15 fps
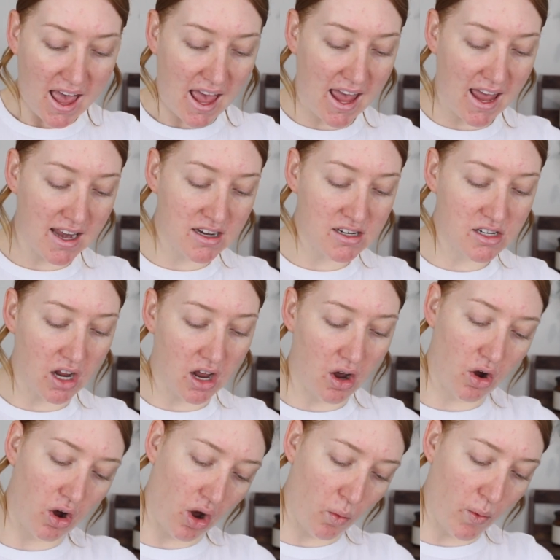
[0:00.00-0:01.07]
And
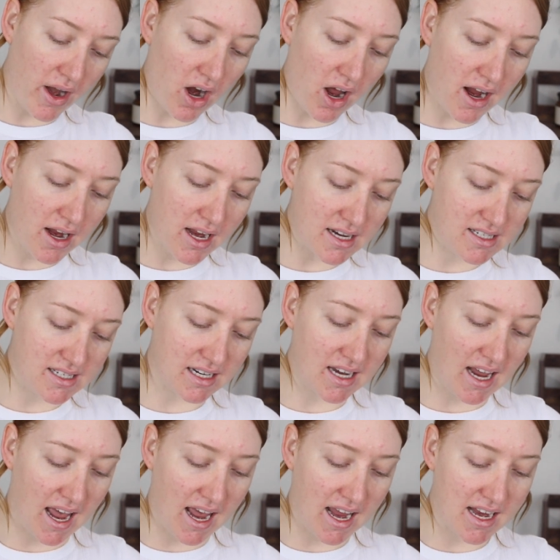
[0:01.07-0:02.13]
when I
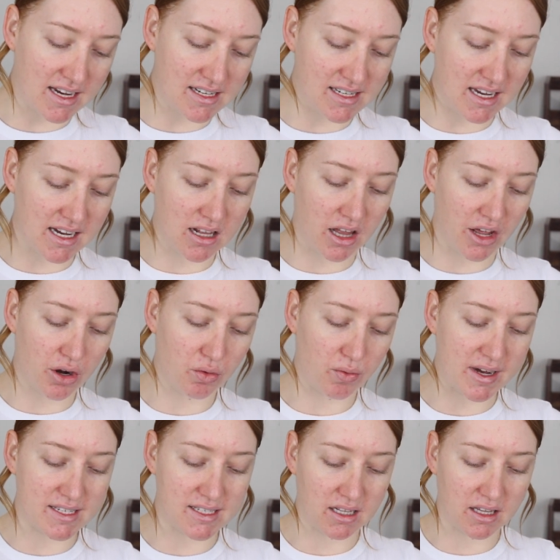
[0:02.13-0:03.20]
did a declutter
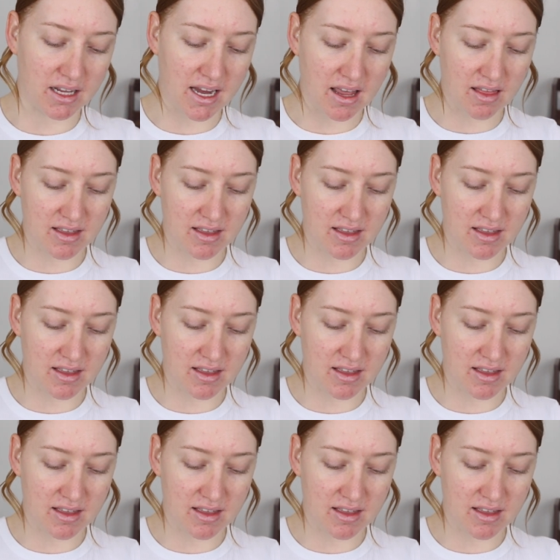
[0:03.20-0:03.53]
recently,